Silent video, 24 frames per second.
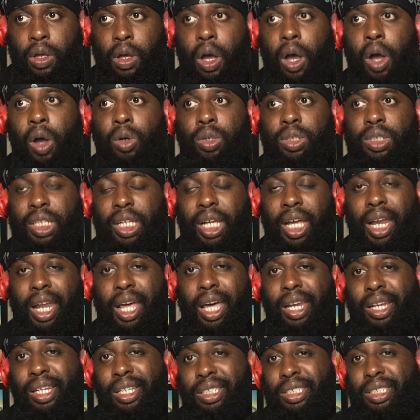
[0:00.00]
oh, she got
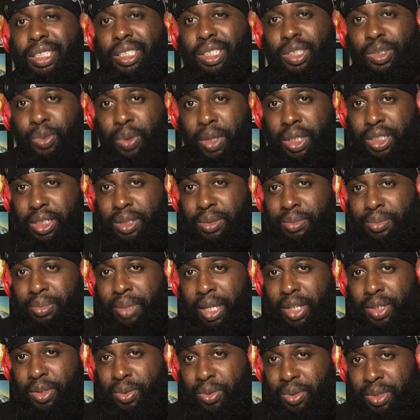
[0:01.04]
out of this situation
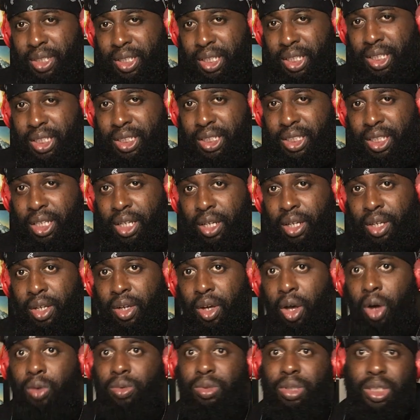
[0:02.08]
by doing this.
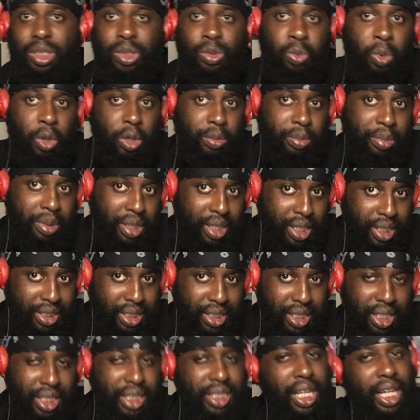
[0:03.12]
Oh, this worked because
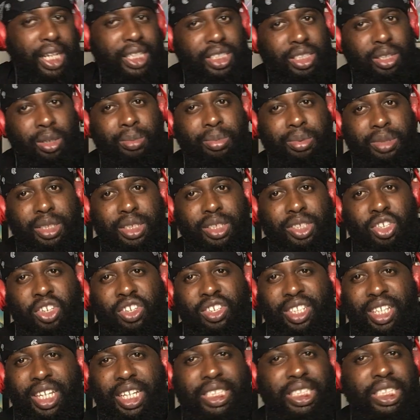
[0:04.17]
of it. Like some
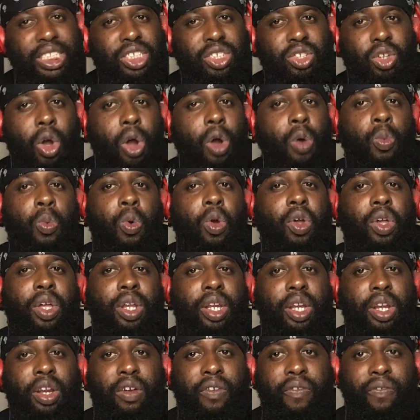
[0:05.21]
certain things just start working
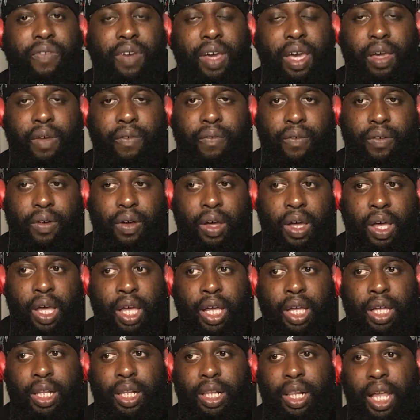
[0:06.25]
in her favor,
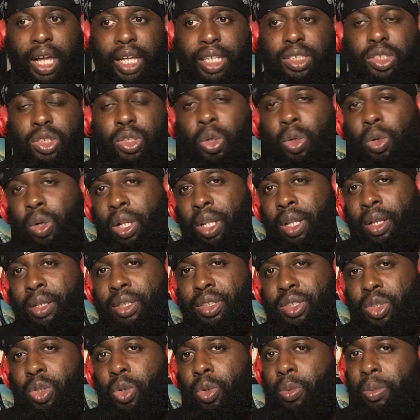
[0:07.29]
like too a little
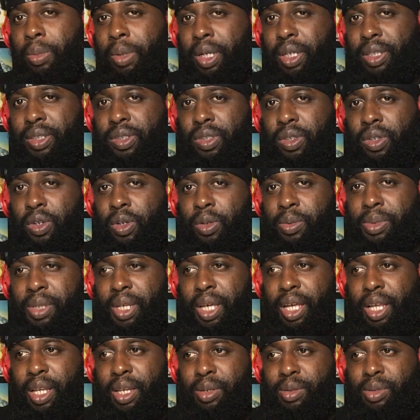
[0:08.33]
too much. You know what I'm
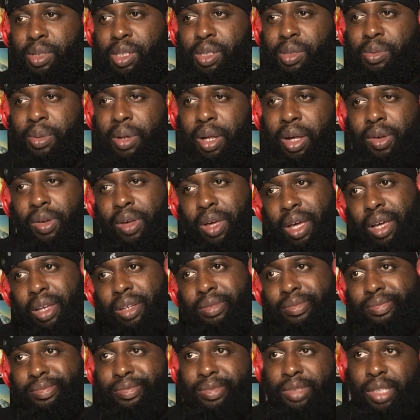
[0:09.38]
saying? It's just like okay.
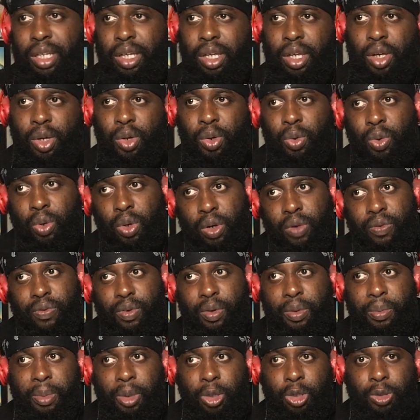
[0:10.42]
Well, for
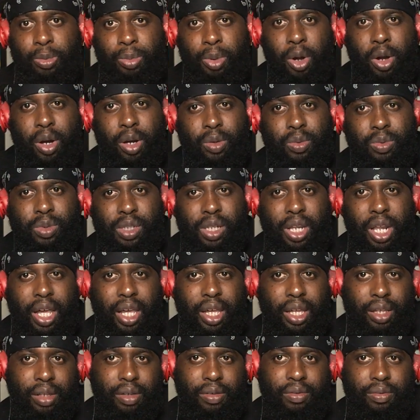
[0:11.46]
the most part, it was like